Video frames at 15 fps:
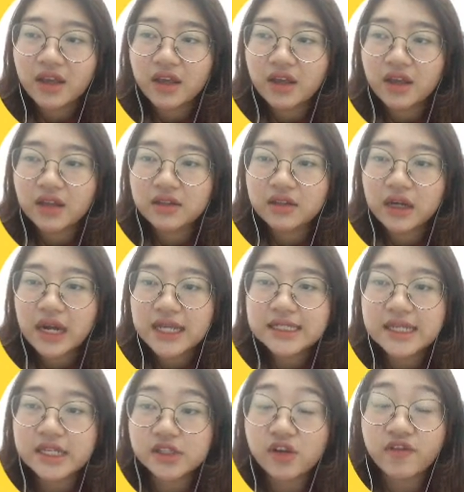And the last
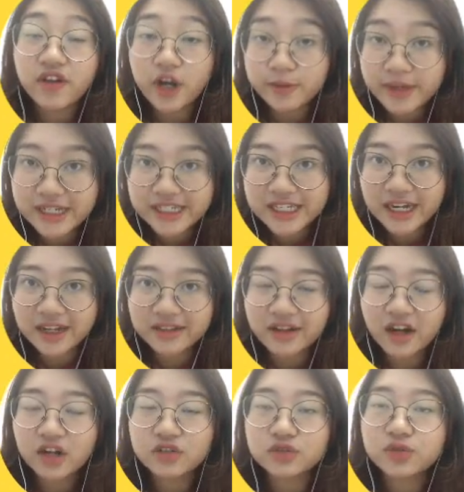is offline media. There
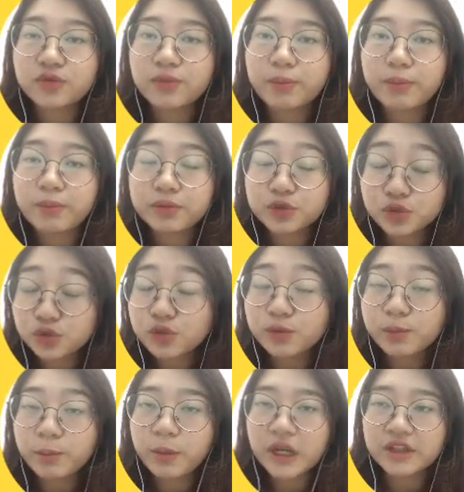are two
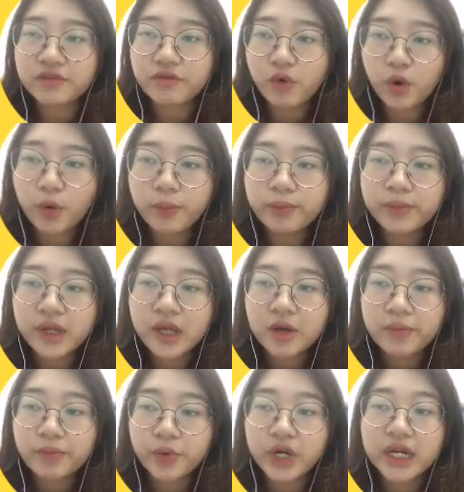platforms,
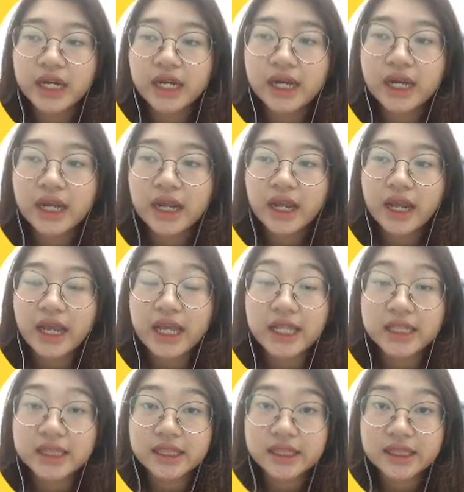print
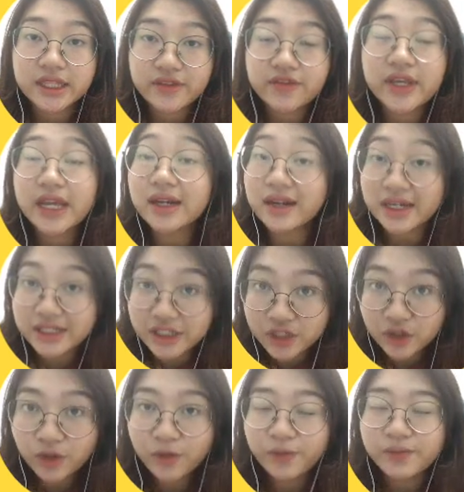and TV and
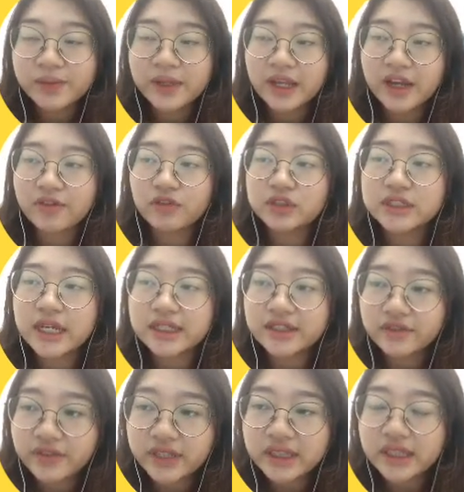radio. And for the
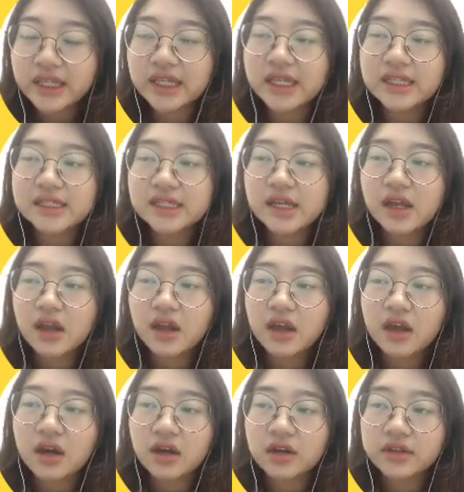activities,
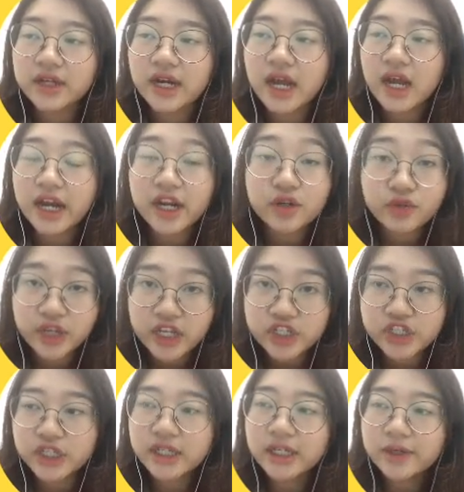there are
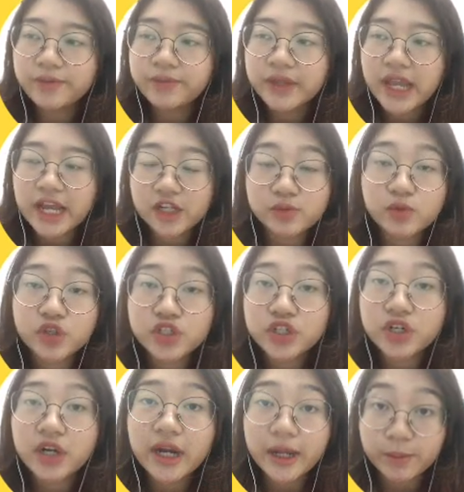education,
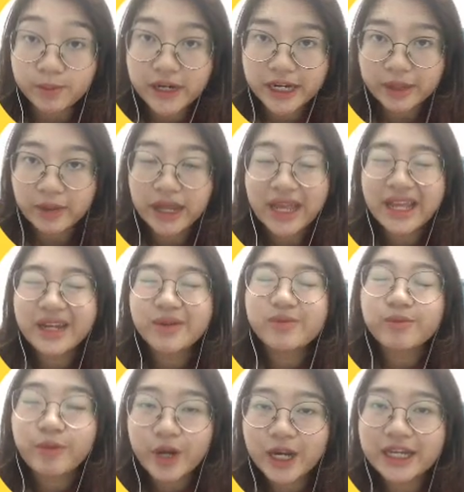exposure, and
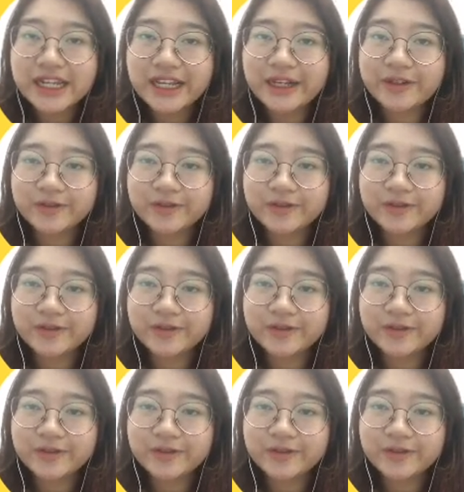branding.